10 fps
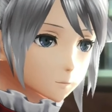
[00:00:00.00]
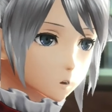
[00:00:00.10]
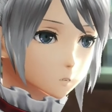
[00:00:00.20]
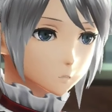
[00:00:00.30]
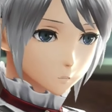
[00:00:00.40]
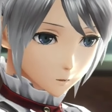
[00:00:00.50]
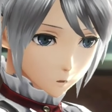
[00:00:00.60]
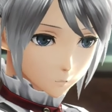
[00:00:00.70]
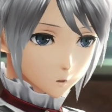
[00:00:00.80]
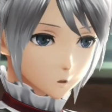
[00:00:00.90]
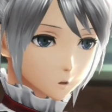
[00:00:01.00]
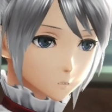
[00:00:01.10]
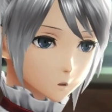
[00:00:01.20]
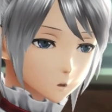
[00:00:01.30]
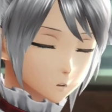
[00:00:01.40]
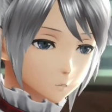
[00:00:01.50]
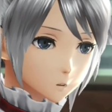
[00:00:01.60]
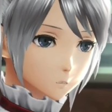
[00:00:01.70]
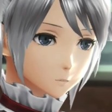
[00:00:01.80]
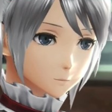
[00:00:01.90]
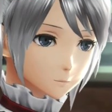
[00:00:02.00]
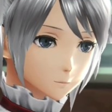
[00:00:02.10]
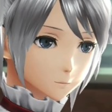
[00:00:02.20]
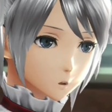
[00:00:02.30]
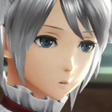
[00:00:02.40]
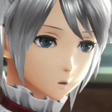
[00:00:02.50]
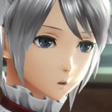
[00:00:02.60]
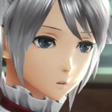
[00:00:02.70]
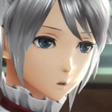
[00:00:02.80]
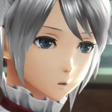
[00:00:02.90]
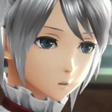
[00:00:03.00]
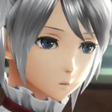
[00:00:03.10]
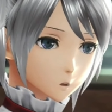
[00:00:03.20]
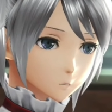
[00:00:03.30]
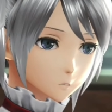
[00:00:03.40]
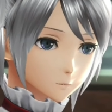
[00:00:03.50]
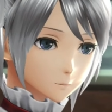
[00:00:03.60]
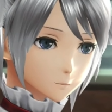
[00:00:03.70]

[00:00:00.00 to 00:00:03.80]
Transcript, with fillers: Uh, my apologies. I know it's a bit dense.